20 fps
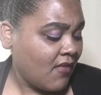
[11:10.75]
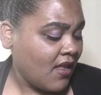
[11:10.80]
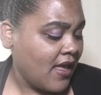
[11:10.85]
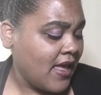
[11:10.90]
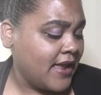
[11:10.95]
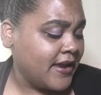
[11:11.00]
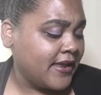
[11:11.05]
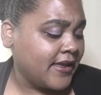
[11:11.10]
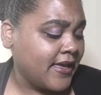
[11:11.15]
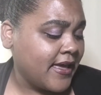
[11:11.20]

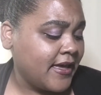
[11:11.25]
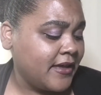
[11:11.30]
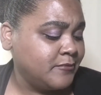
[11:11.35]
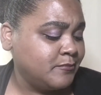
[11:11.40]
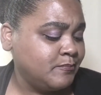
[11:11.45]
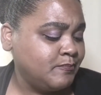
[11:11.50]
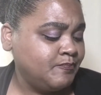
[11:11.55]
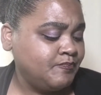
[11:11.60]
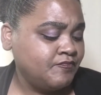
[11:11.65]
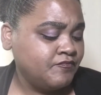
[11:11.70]
And
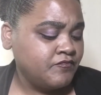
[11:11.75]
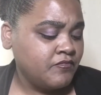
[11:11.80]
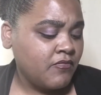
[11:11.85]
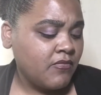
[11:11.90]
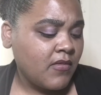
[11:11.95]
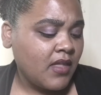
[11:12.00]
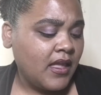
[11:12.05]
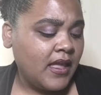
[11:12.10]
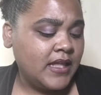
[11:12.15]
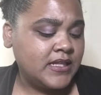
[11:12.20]
again,
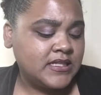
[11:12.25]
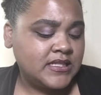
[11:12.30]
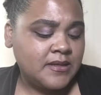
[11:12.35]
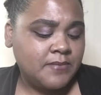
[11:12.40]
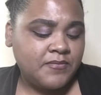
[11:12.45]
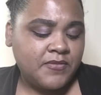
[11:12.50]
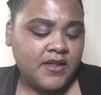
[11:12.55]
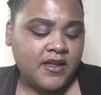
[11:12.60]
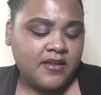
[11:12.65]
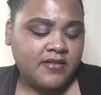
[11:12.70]
it's
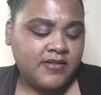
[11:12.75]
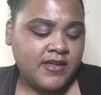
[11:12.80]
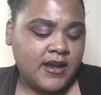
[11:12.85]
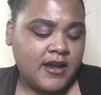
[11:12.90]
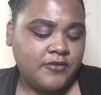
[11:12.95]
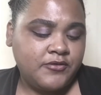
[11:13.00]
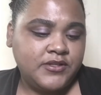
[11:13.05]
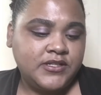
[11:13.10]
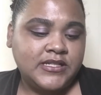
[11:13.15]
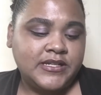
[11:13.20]
something that I
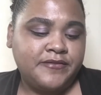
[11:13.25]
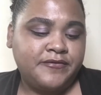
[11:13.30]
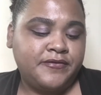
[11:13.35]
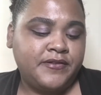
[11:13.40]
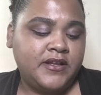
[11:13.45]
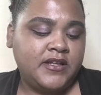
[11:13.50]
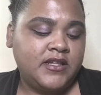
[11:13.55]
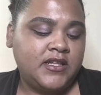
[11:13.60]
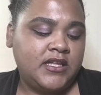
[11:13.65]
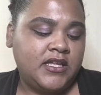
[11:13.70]
would
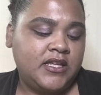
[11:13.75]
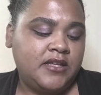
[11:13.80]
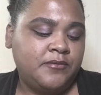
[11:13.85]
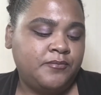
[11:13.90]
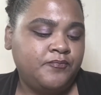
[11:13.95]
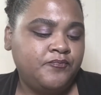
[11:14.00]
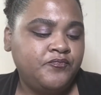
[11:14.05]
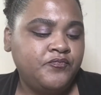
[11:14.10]
definitely